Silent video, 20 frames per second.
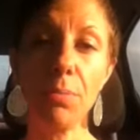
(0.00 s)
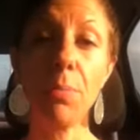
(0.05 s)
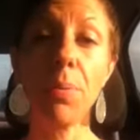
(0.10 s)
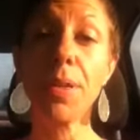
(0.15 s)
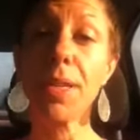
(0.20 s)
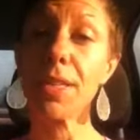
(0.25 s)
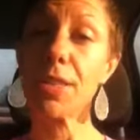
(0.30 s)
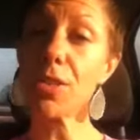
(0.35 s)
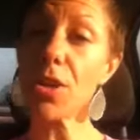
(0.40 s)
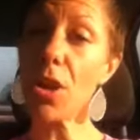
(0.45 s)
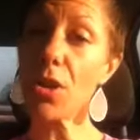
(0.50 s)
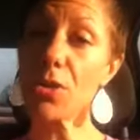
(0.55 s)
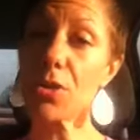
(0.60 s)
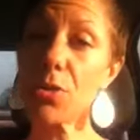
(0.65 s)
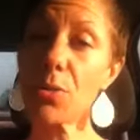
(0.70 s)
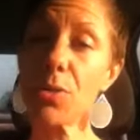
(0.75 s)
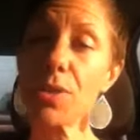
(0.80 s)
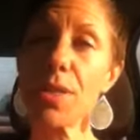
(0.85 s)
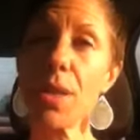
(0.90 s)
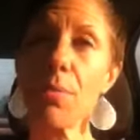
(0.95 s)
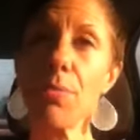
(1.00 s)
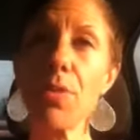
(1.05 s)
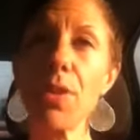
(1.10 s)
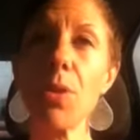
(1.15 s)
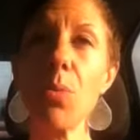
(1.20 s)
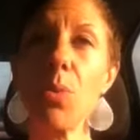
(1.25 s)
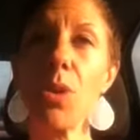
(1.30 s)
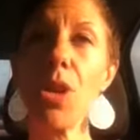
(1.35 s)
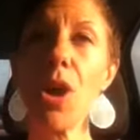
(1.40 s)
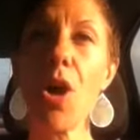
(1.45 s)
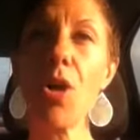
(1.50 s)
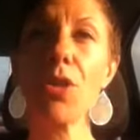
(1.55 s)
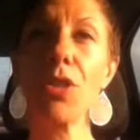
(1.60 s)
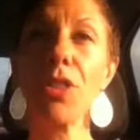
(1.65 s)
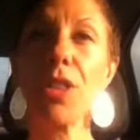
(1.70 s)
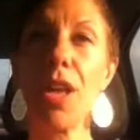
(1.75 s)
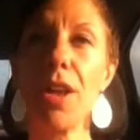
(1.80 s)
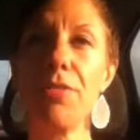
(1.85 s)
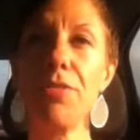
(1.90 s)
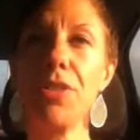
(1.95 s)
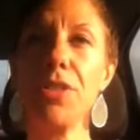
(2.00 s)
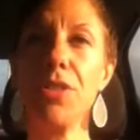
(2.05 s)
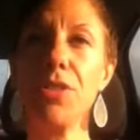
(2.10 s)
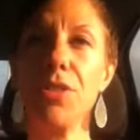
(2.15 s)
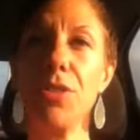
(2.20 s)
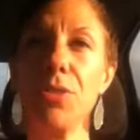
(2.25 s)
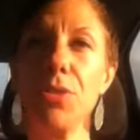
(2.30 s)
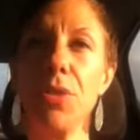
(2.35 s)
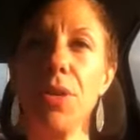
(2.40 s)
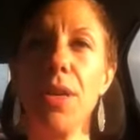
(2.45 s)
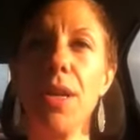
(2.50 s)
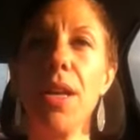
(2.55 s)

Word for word: but it's also something we all love to do.